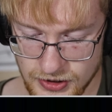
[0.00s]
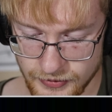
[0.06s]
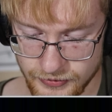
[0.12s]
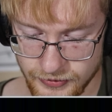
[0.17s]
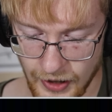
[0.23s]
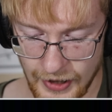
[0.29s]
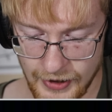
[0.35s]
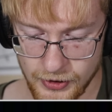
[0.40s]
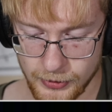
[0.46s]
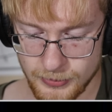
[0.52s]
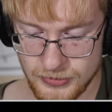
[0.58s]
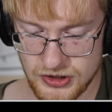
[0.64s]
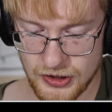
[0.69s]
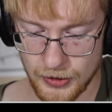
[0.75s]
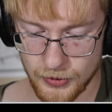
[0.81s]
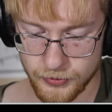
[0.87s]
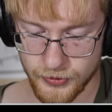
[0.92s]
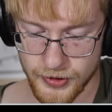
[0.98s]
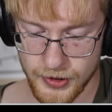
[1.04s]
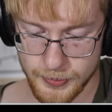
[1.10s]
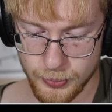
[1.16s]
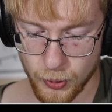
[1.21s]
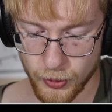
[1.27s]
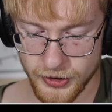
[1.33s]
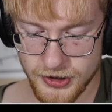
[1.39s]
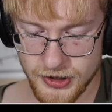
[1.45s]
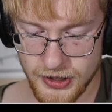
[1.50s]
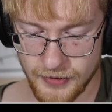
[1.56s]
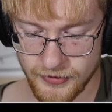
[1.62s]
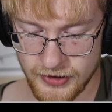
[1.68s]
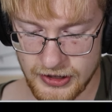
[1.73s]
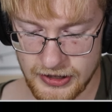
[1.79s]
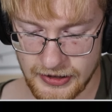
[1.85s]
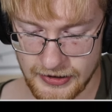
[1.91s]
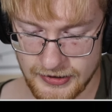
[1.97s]
defile himself with the portion of the
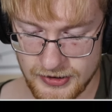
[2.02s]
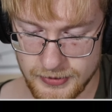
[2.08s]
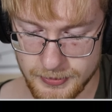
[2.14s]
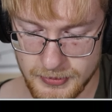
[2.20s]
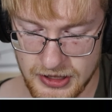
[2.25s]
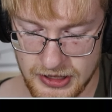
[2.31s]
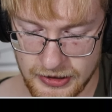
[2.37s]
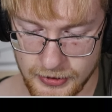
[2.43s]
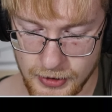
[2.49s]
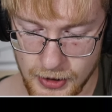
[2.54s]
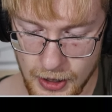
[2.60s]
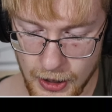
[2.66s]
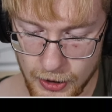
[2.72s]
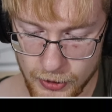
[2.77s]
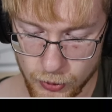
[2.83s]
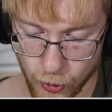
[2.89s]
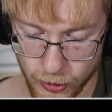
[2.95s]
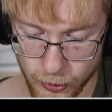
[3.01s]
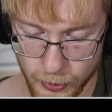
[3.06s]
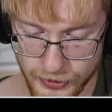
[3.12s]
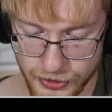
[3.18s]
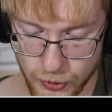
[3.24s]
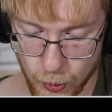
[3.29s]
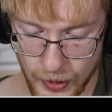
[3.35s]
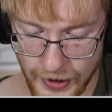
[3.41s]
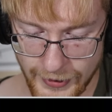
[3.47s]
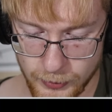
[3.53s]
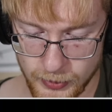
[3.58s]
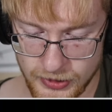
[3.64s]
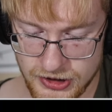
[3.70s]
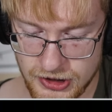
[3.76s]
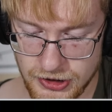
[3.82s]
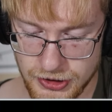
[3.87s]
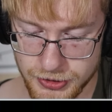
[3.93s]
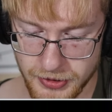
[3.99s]
king's meat, nor with the wine
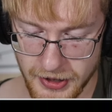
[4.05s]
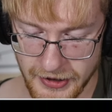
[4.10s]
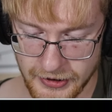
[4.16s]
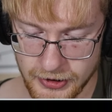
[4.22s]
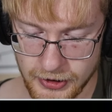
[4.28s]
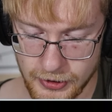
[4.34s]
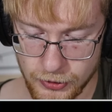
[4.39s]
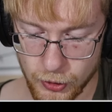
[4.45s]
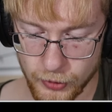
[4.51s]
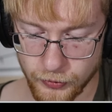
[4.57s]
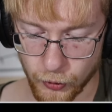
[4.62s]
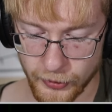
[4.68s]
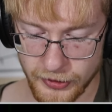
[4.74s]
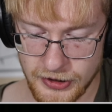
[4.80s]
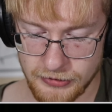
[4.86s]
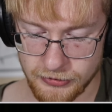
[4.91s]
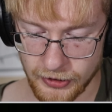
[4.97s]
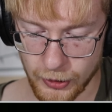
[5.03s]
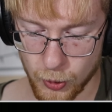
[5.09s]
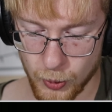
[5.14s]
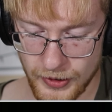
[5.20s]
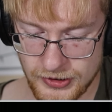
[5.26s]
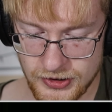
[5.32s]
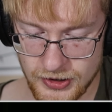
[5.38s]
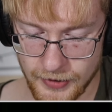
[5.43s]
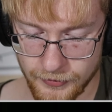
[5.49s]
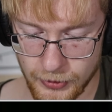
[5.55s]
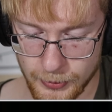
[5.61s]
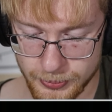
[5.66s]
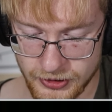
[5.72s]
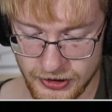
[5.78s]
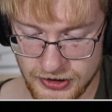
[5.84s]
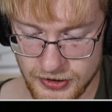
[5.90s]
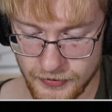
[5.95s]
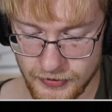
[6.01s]
which he drank. Therefore he requested of the
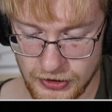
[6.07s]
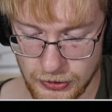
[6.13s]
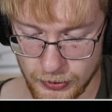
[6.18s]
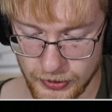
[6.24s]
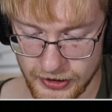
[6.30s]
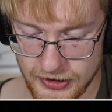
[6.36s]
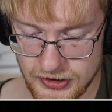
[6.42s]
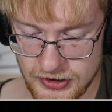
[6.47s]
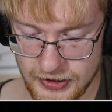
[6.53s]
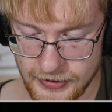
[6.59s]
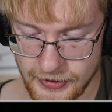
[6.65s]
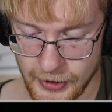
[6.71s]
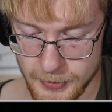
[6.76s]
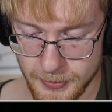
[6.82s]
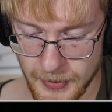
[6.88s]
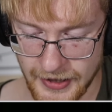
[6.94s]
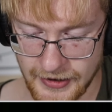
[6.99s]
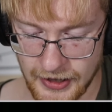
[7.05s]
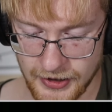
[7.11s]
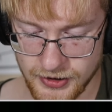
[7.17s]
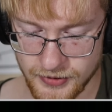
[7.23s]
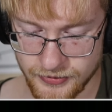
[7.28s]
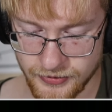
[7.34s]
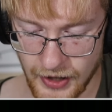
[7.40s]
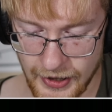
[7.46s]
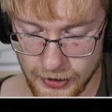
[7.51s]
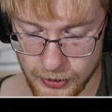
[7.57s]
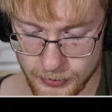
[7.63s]
prince of the eunuchs that he might not defile